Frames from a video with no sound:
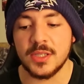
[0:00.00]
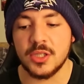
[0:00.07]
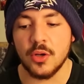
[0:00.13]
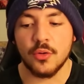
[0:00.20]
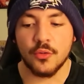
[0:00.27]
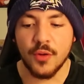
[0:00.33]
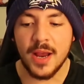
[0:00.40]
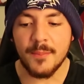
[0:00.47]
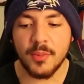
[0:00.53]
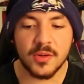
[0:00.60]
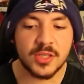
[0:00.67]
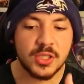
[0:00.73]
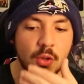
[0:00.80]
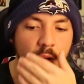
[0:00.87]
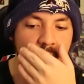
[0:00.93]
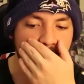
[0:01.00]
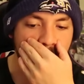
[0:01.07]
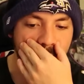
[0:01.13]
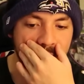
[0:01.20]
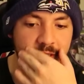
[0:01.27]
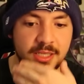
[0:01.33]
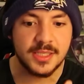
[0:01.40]
So Green Ball starts
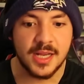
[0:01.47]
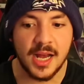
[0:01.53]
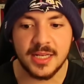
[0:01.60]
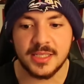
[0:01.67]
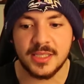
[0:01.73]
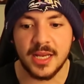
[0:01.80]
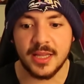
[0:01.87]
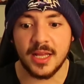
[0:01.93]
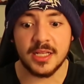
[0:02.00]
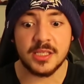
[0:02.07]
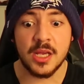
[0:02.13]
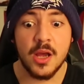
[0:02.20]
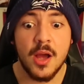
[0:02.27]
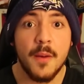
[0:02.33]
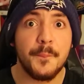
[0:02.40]
off with this guy saying that it's